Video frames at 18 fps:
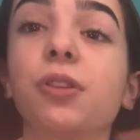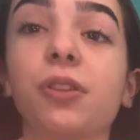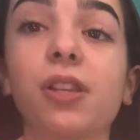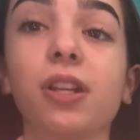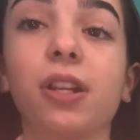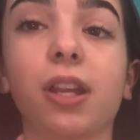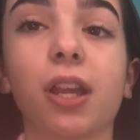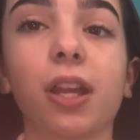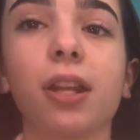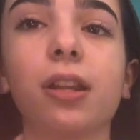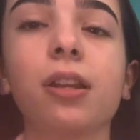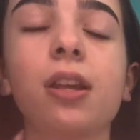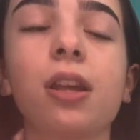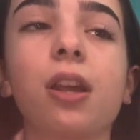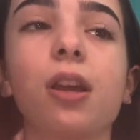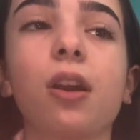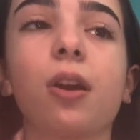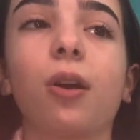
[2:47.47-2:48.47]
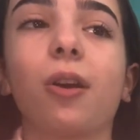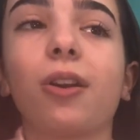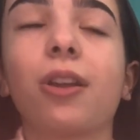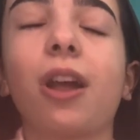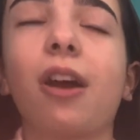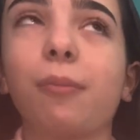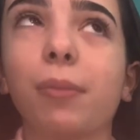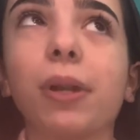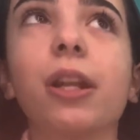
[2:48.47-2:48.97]
theater kid or you
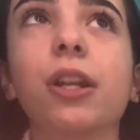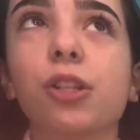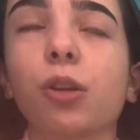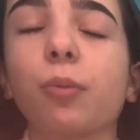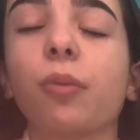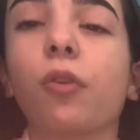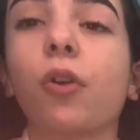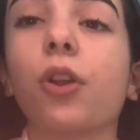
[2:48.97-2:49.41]
have been in a show before.